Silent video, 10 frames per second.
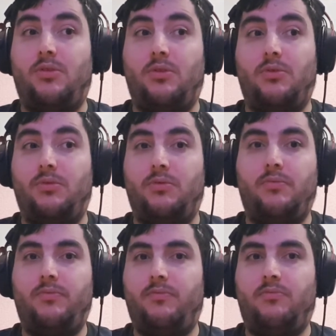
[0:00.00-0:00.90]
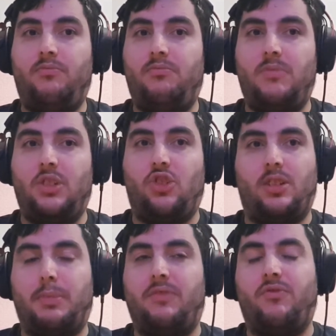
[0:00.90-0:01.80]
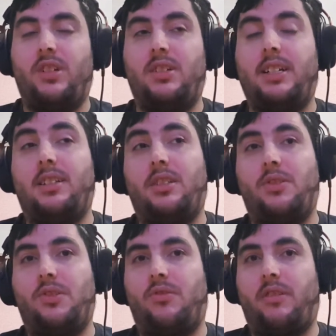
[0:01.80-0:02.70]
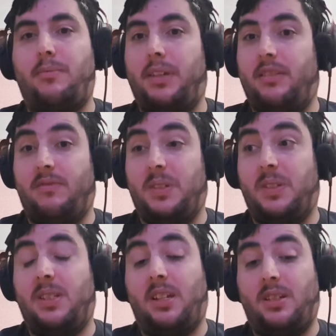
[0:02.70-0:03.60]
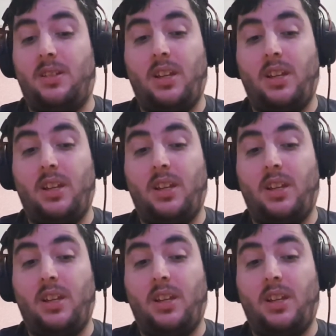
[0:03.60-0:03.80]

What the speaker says: who is just being written out of the story. Pyrrha is dead.